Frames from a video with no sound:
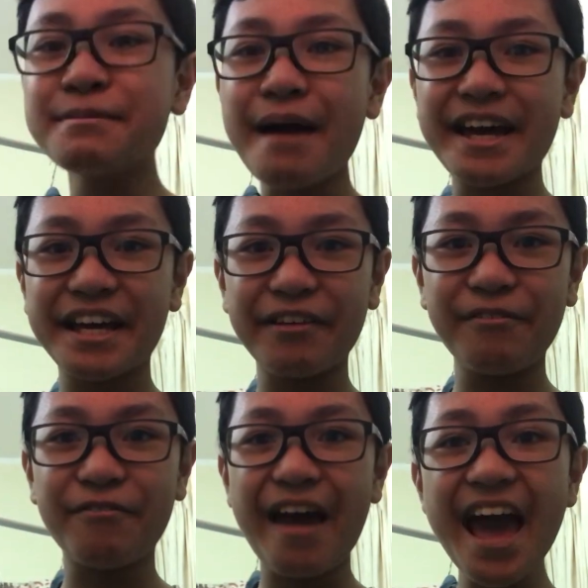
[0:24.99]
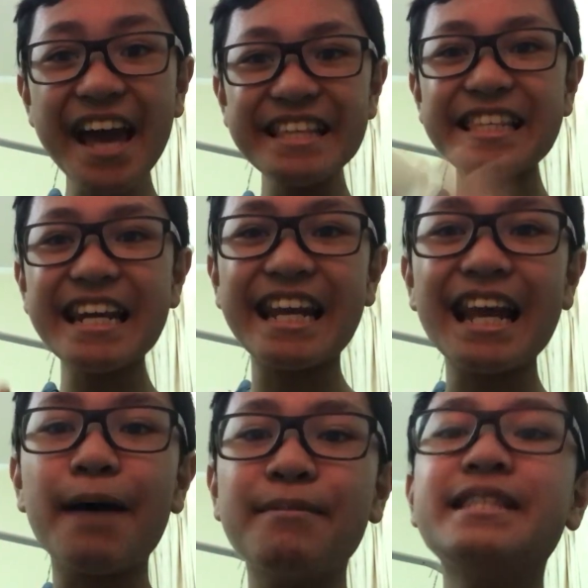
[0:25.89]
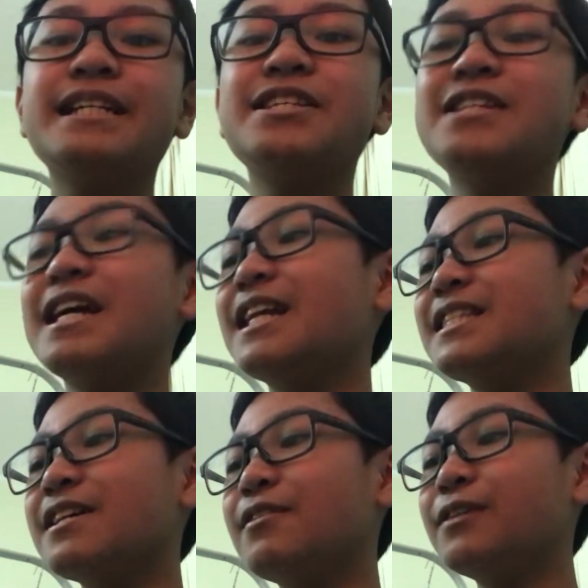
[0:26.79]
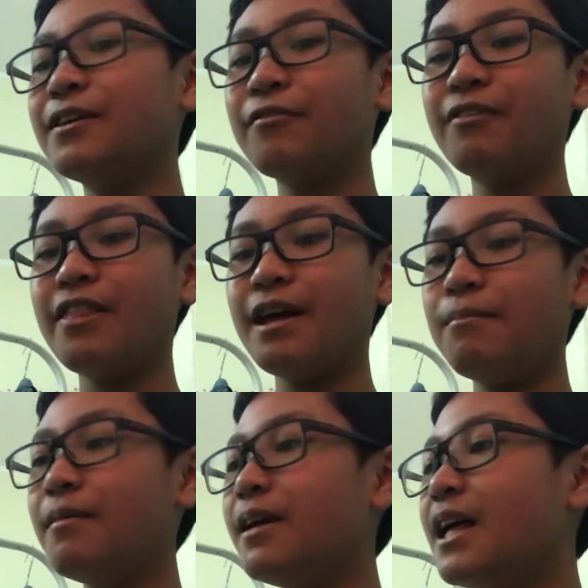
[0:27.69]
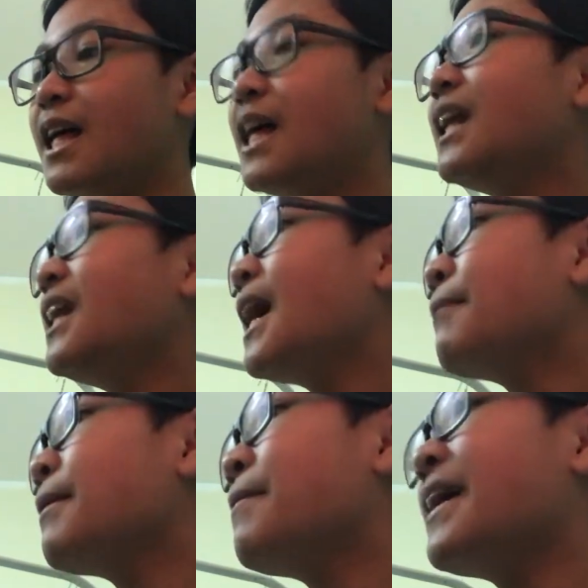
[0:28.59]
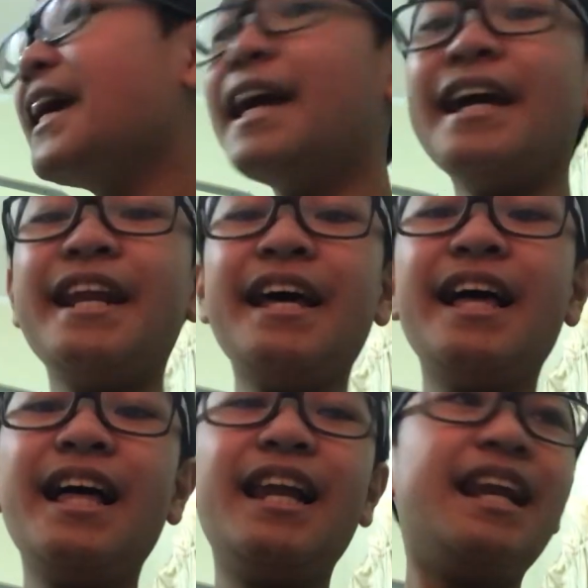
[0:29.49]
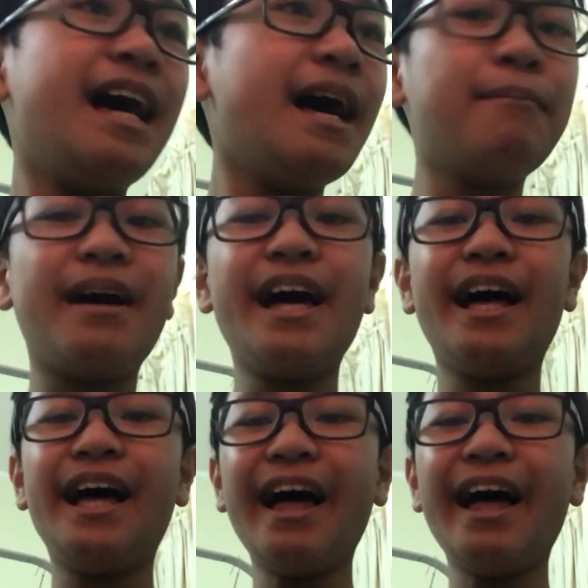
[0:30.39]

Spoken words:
my crazy little llama set today? Let's go look for them. Llama Bean, Llama.